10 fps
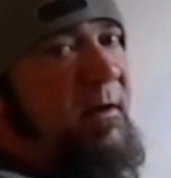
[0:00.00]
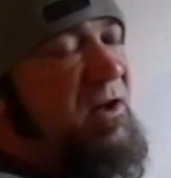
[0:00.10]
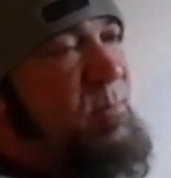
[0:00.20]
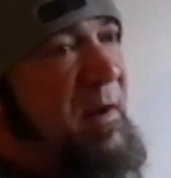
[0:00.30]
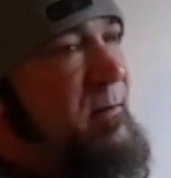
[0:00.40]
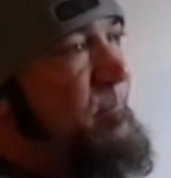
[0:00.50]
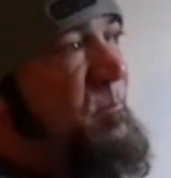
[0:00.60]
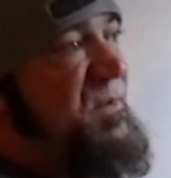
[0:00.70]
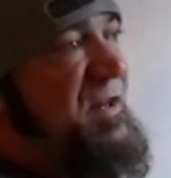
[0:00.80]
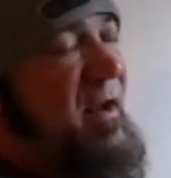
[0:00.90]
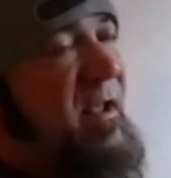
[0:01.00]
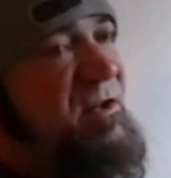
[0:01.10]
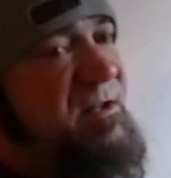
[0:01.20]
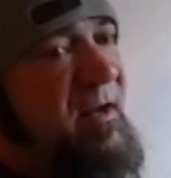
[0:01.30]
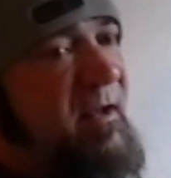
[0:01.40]
He spent
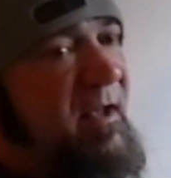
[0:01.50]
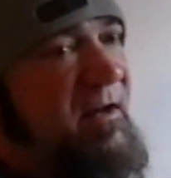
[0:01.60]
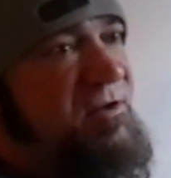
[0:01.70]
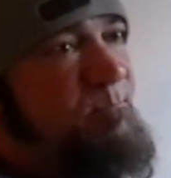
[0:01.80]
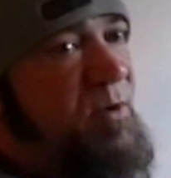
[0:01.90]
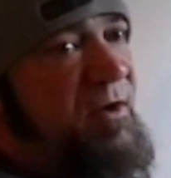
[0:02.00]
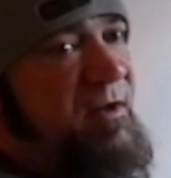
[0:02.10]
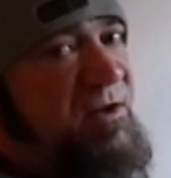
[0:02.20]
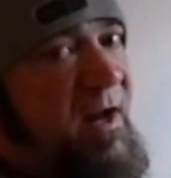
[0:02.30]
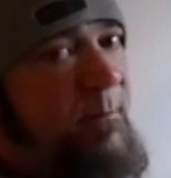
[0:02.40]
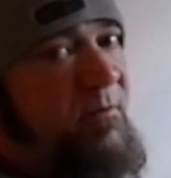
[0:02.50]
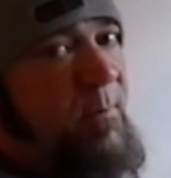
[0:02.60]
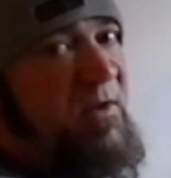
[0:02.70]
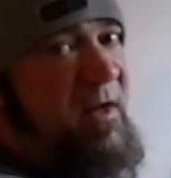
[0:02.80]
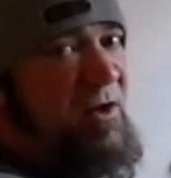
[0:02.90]
decades and decades building his name and
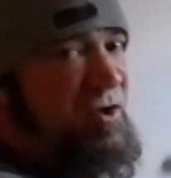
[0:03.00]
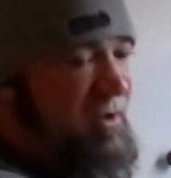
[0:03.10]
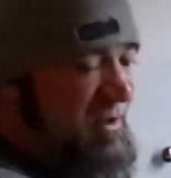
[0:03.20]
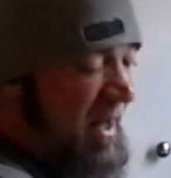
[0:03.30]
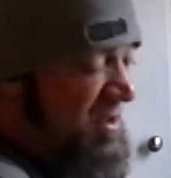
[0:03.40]
reputation and